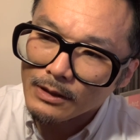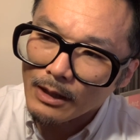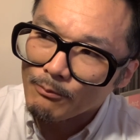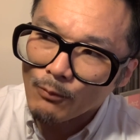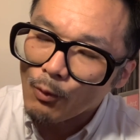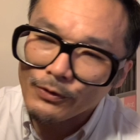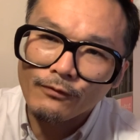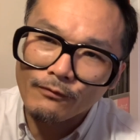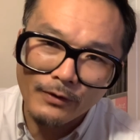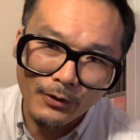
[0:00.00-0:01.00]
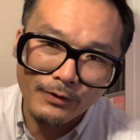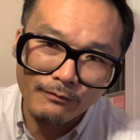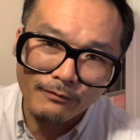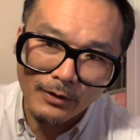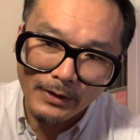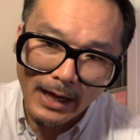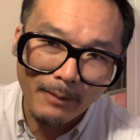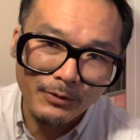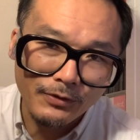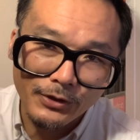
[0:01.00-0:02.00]
I'm always very, very
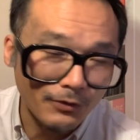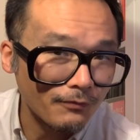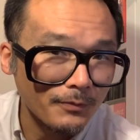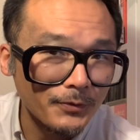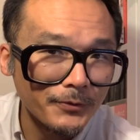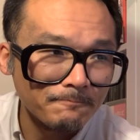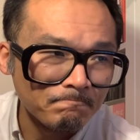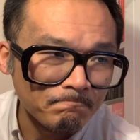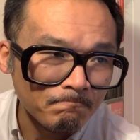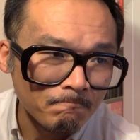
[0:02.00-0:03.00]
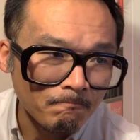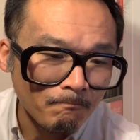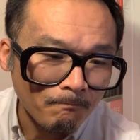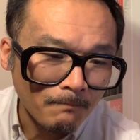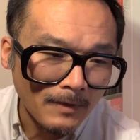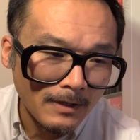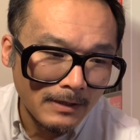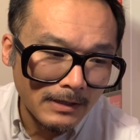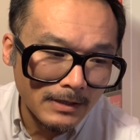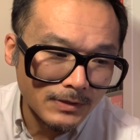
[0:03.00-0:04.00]
happy to hear from you.
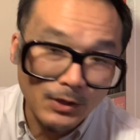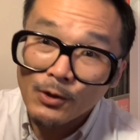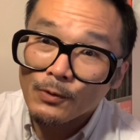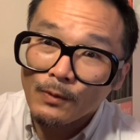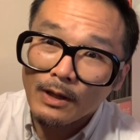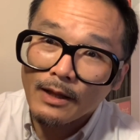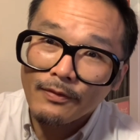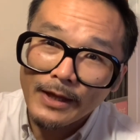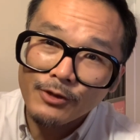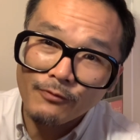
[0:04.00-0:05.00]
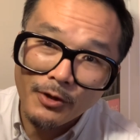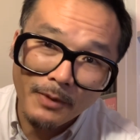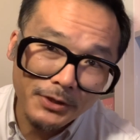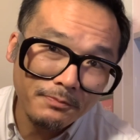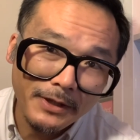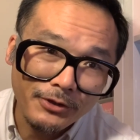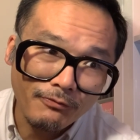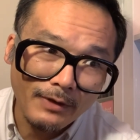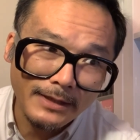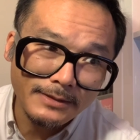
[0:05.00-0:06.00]
So thank you very much, my dear
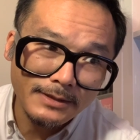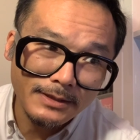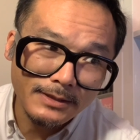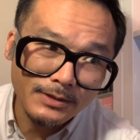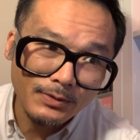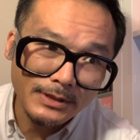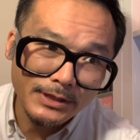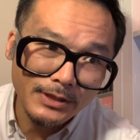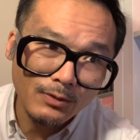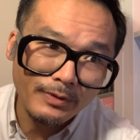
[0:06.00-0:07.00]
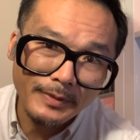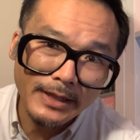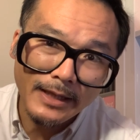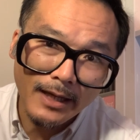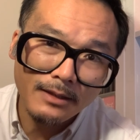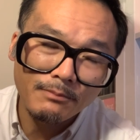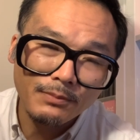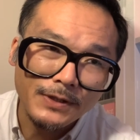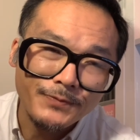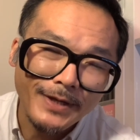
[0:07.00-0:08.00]
friends. And so until we meet again,
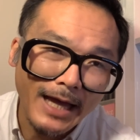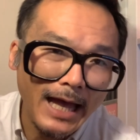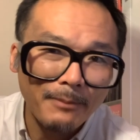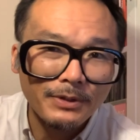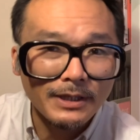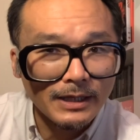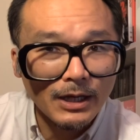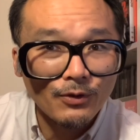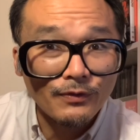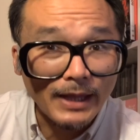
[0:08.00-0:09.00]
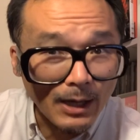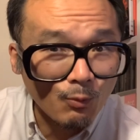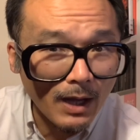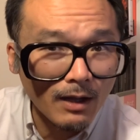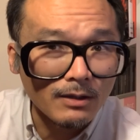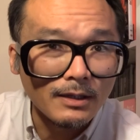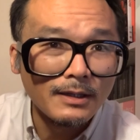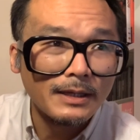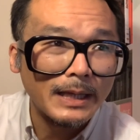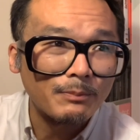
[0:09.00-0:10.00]
please be happy and healthy and well.
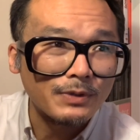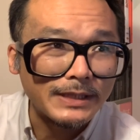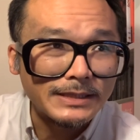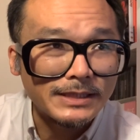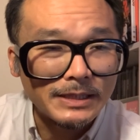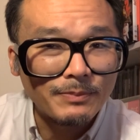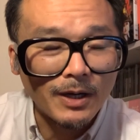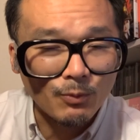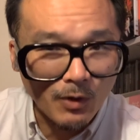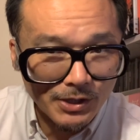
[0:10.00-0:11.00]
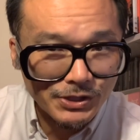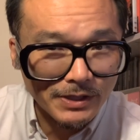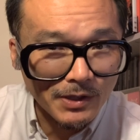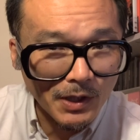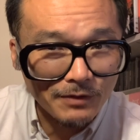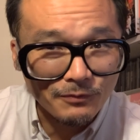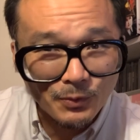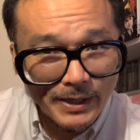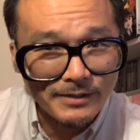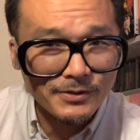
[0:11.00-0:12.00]
And please keep on watching a lot of
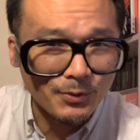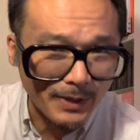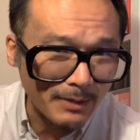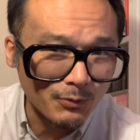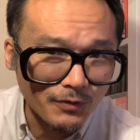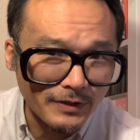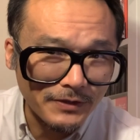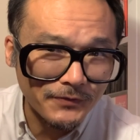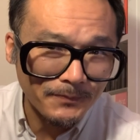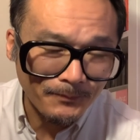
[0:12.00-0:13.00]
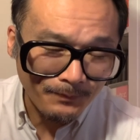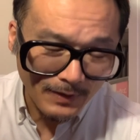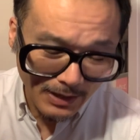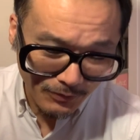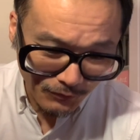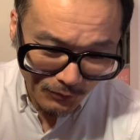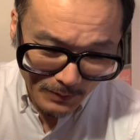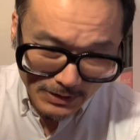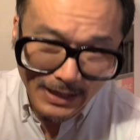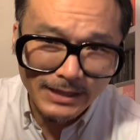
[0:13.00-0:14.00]
great, great movies. Thank you so
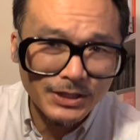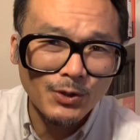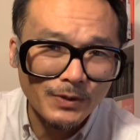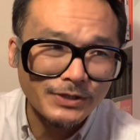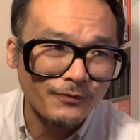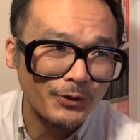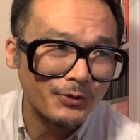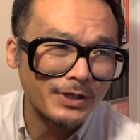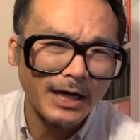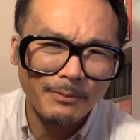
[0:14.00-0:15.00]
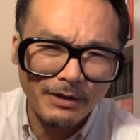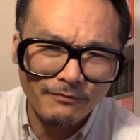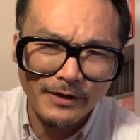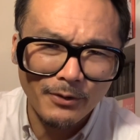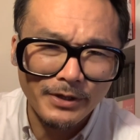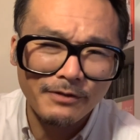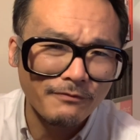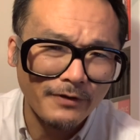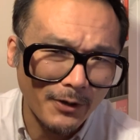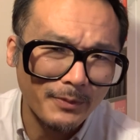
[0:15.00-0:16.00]
much, as always, for your time. I very,
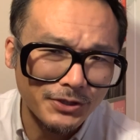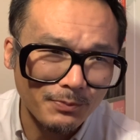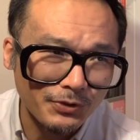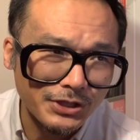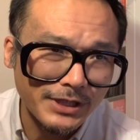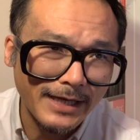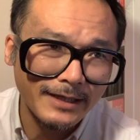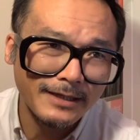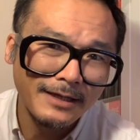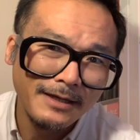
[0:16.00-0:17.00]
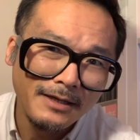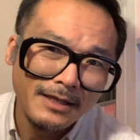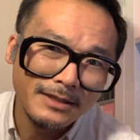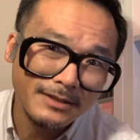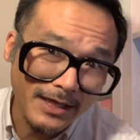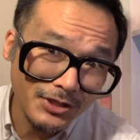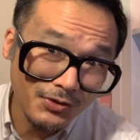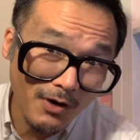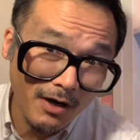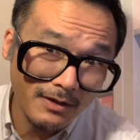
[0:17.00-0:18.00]
very much appreciate it. Stay
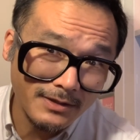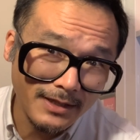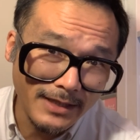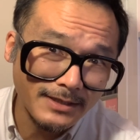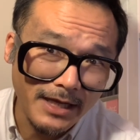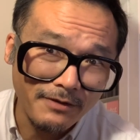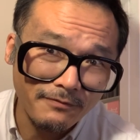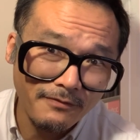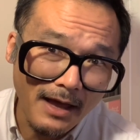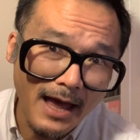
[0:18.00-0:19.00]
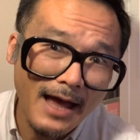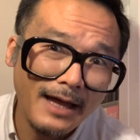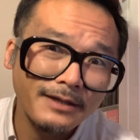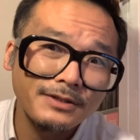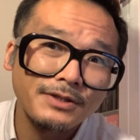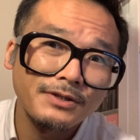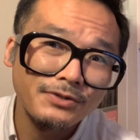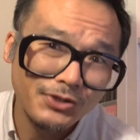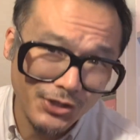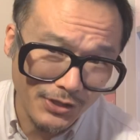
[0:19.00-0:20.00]
strong, stay safe, and
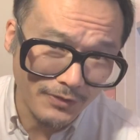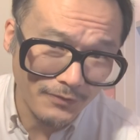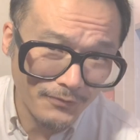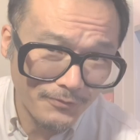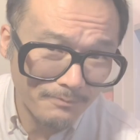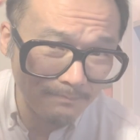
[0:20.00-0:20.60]
cheers.